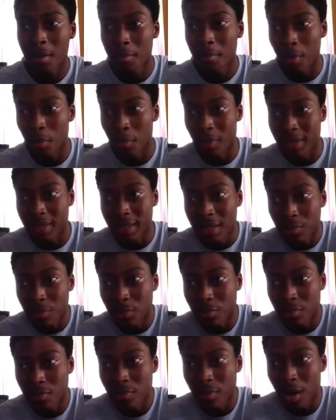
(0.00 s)
But when he
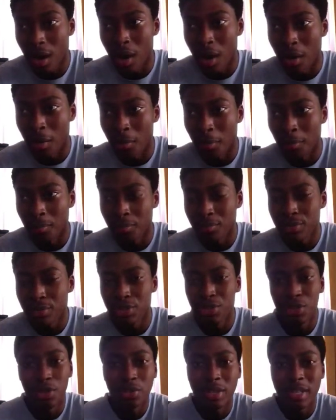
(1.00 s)

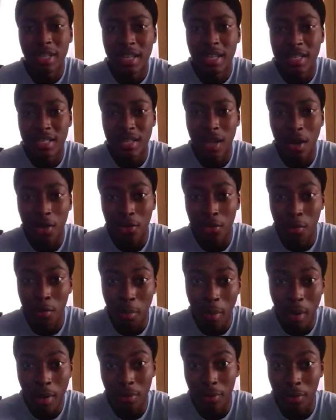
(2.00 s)
shielded his other
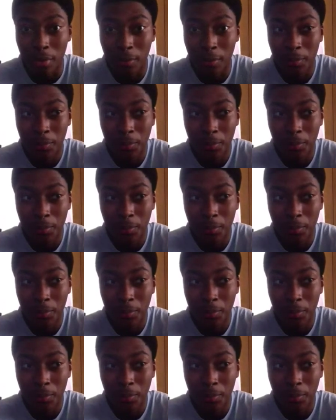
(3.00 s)
brother,